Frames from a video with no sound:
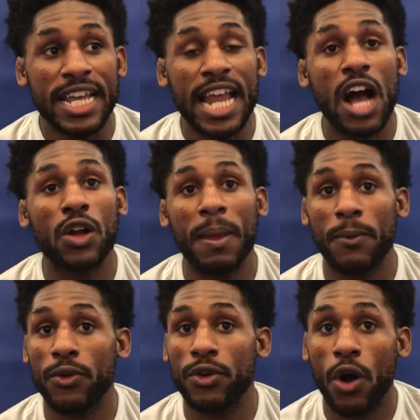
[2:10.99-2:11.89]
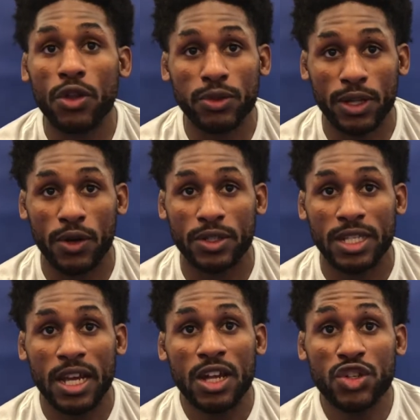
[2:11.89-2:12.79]
now people who go through those
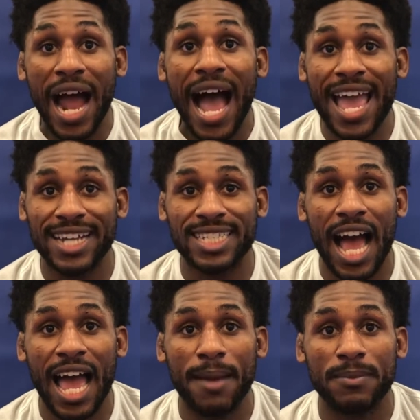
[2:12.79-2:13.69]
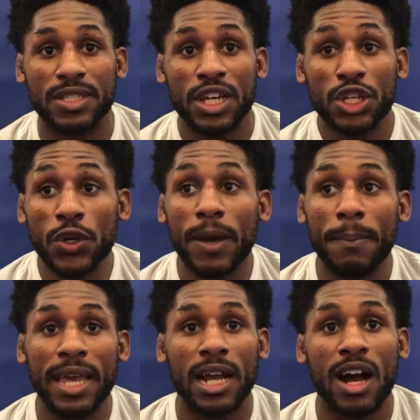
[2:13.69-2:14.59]
trying times, you can
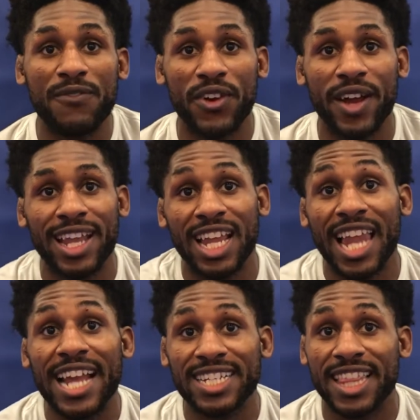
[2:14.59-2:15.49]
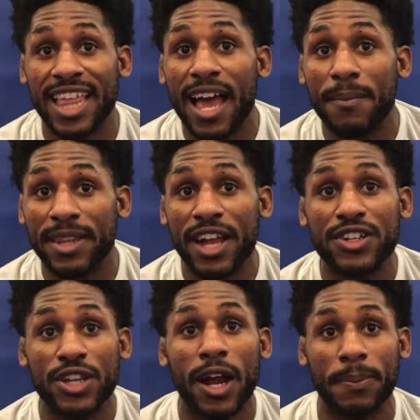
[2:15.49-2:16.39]
be a comfort and a light to them in their
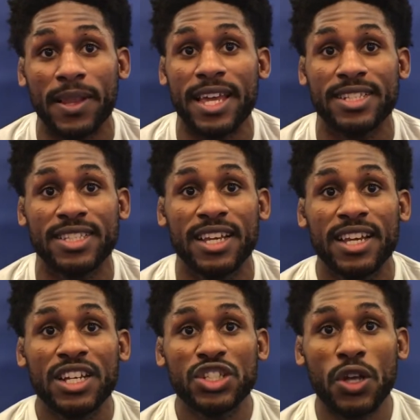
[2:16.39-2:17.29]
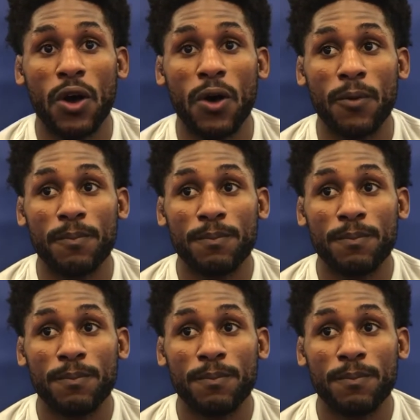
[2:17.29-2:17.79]
dark place. So